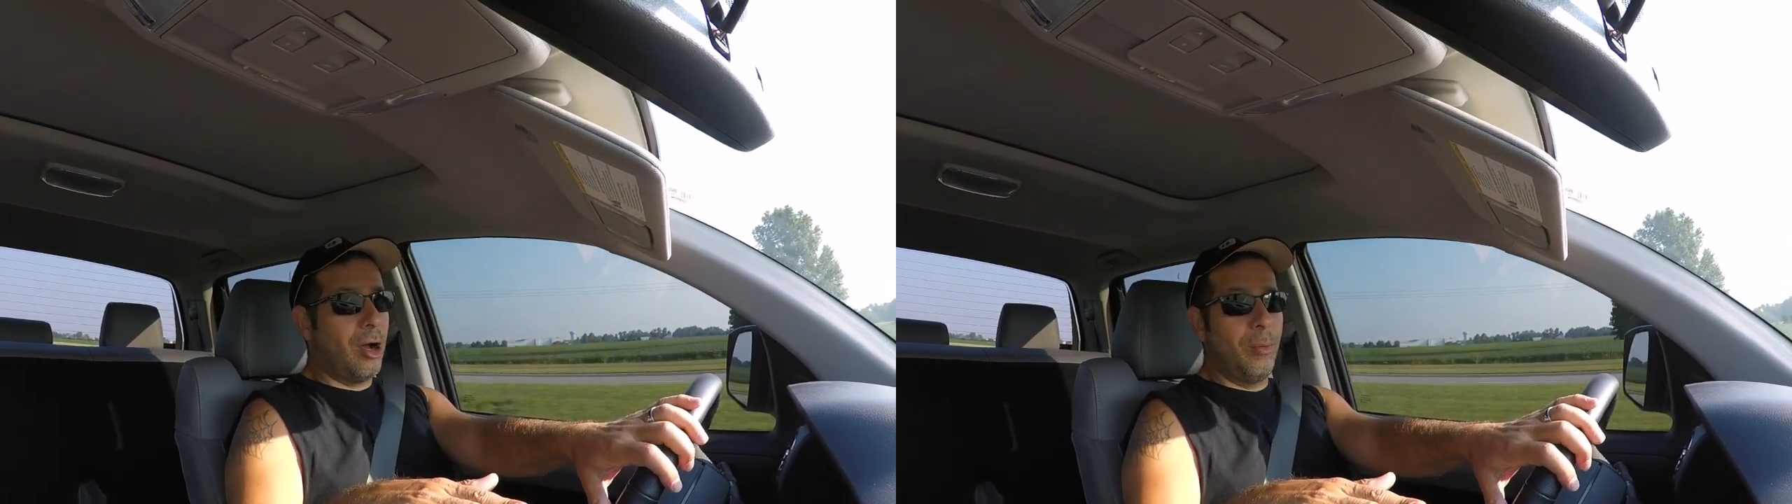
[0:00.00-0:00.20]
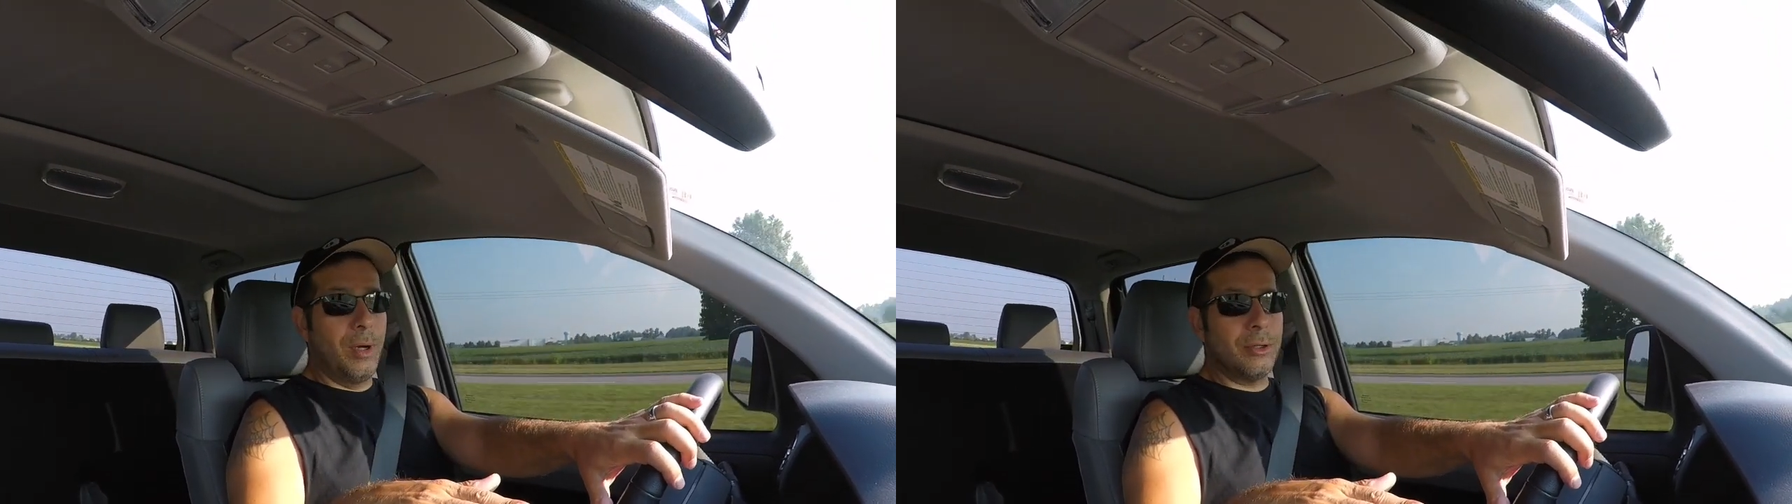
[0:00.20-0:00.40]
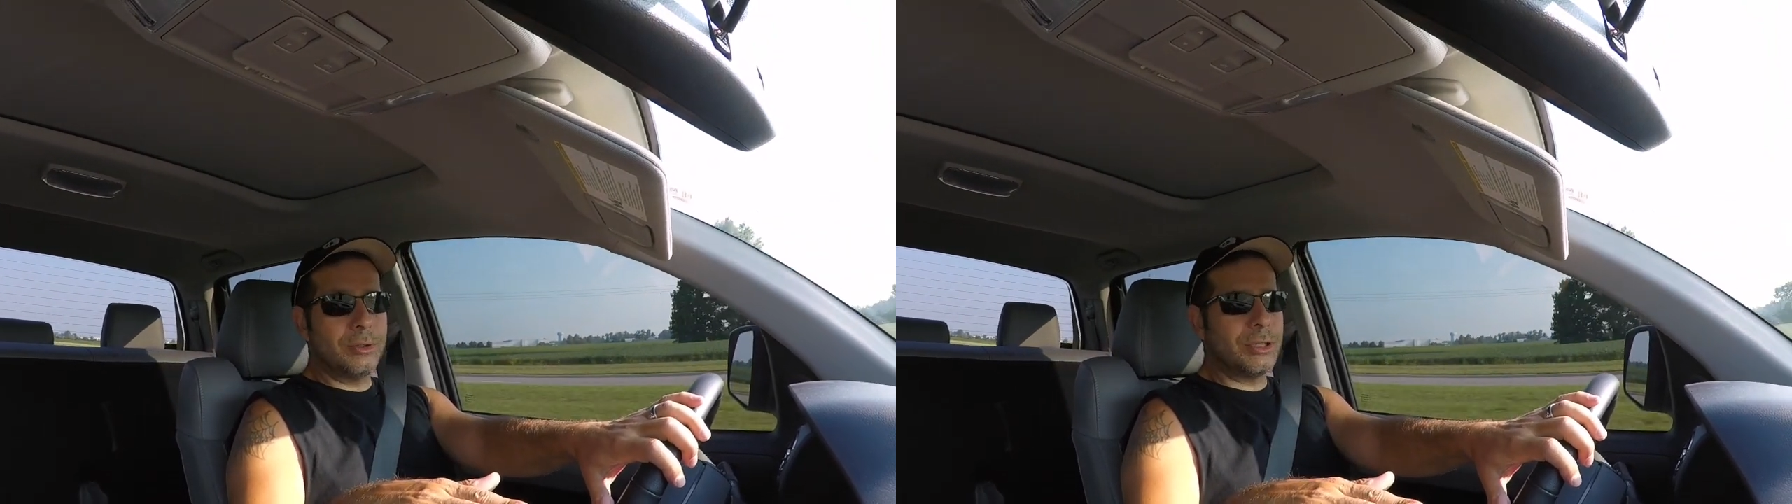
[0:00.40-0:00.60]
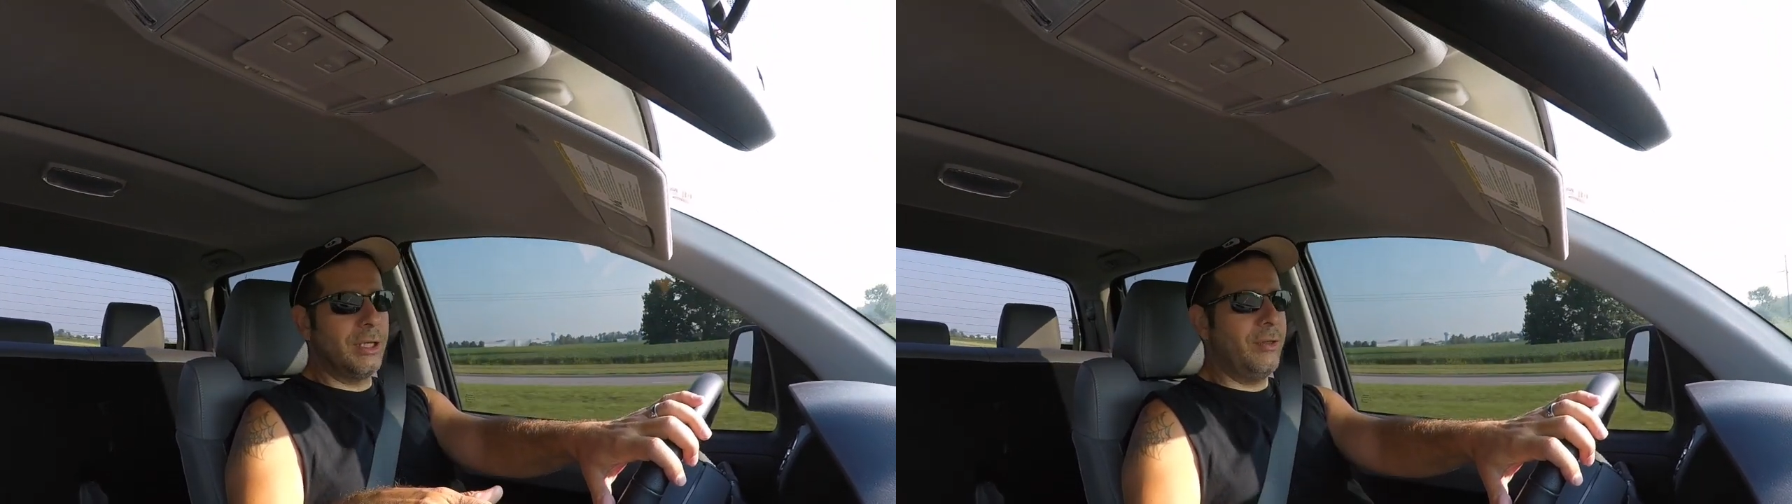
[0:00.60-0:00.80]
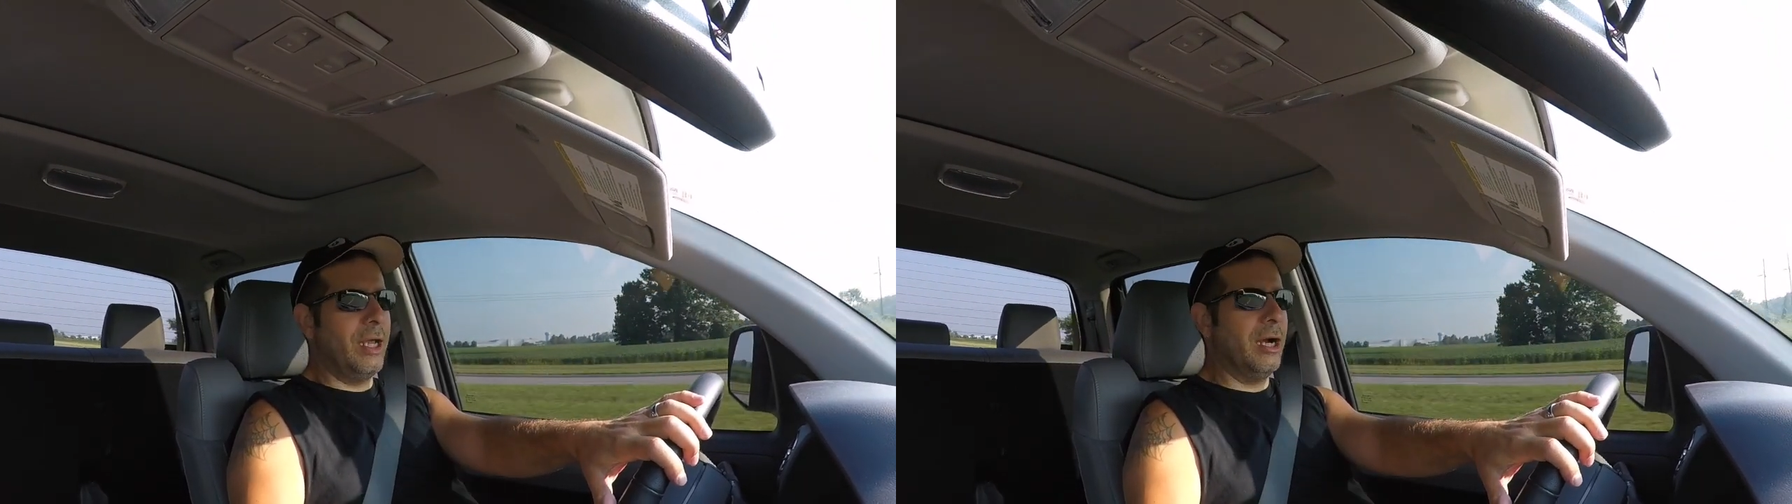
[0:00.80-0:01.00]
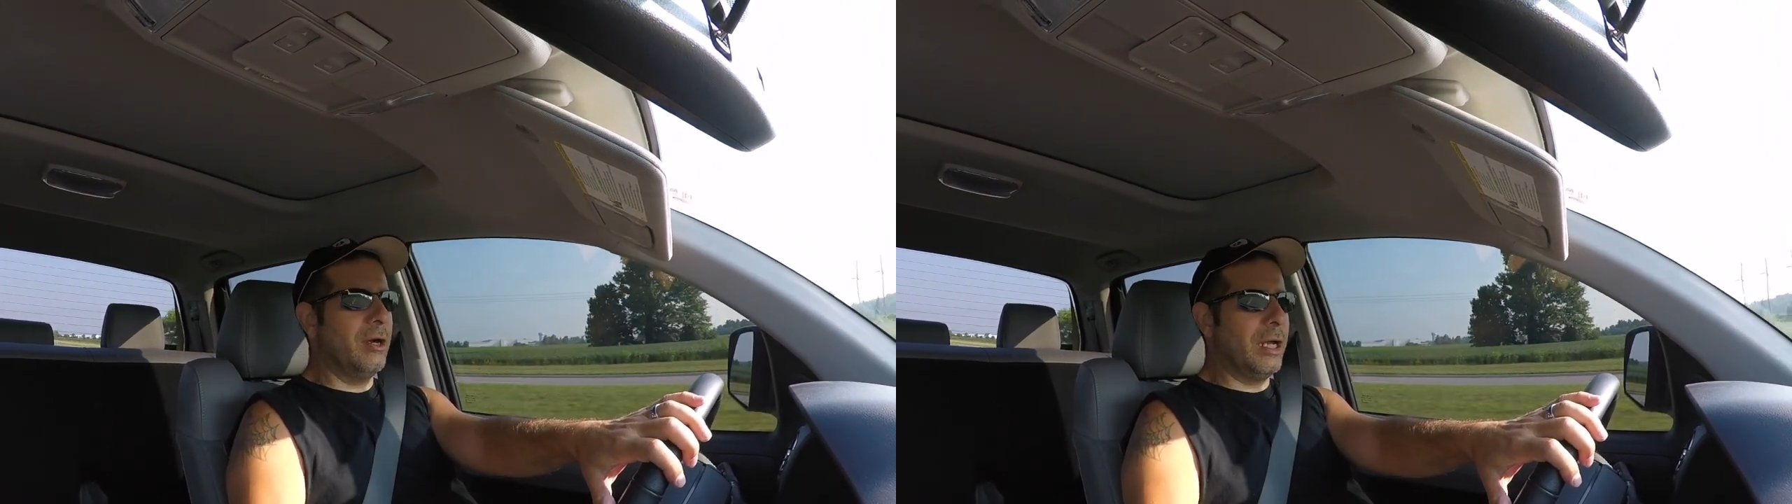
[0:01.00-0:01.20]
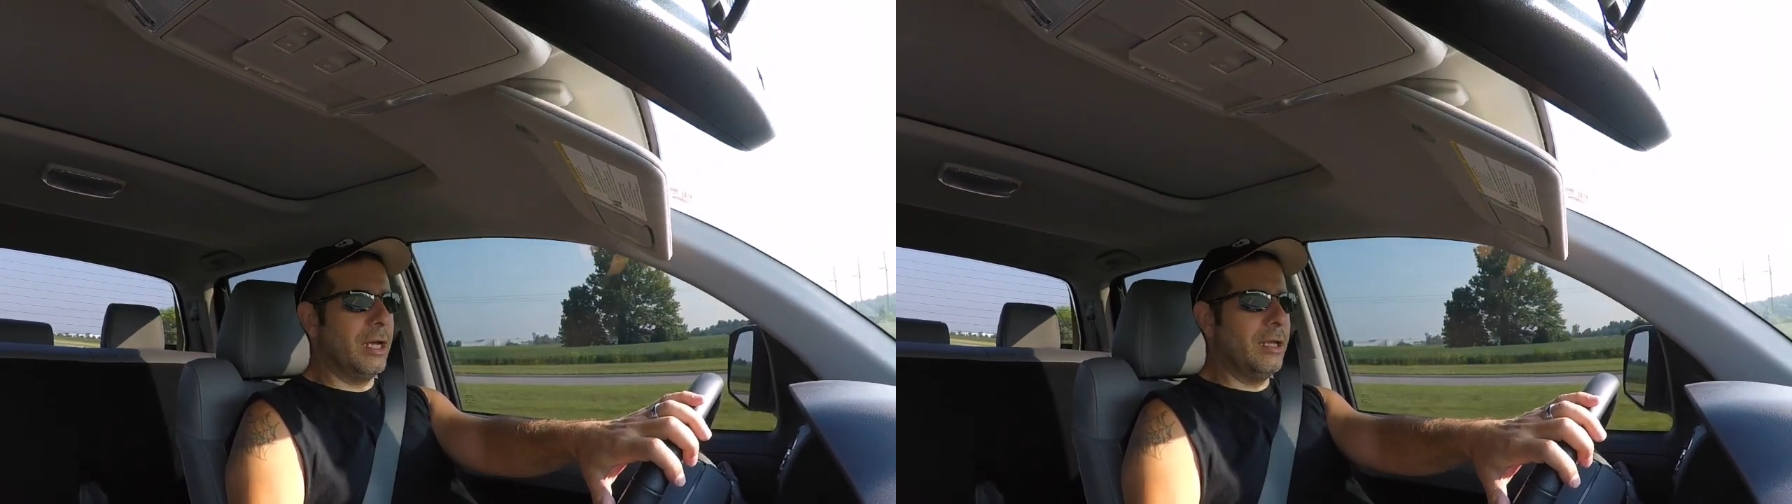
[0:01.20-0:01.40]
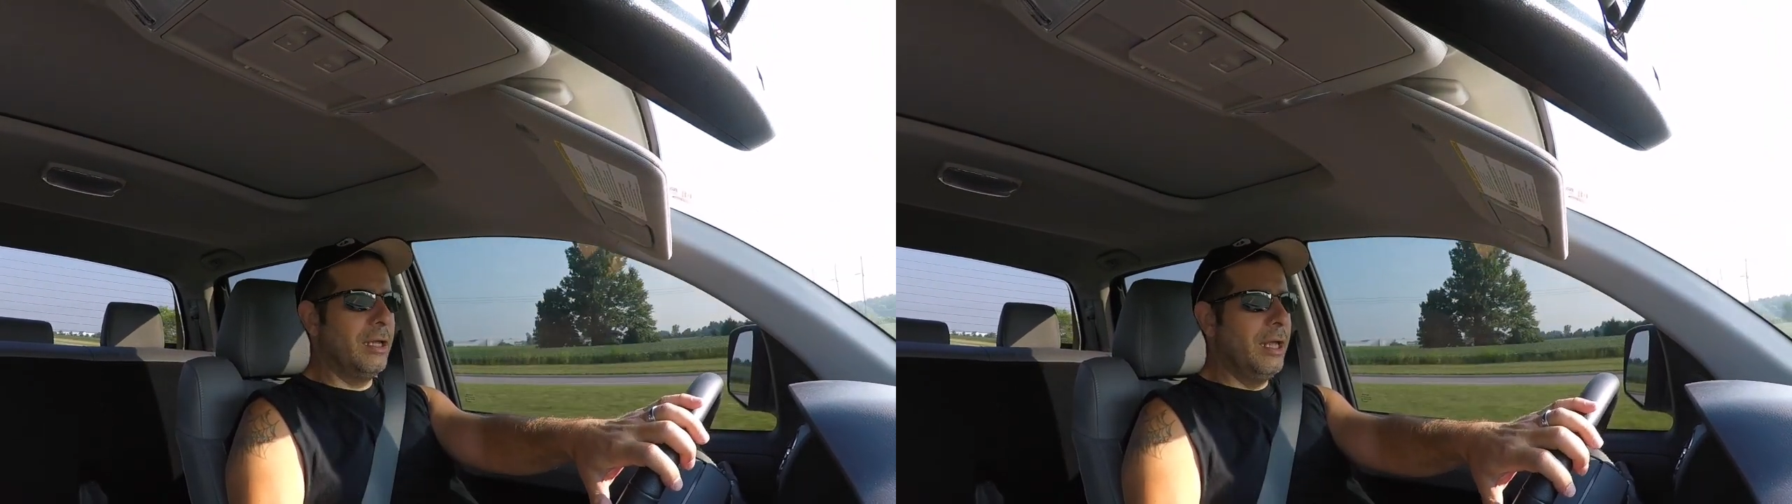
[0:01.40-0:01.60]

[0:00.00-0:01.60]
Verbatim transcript: almost in the area